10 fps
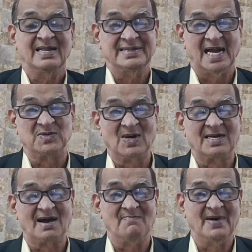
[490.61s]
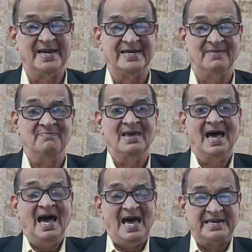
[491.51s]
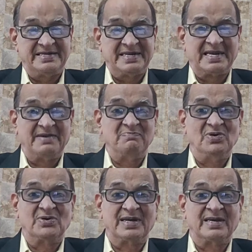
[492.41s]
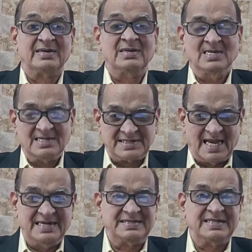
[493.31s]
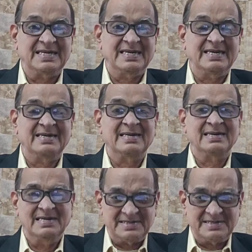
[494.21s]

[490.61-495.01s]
that will combine him air ticket booking, sightseeing,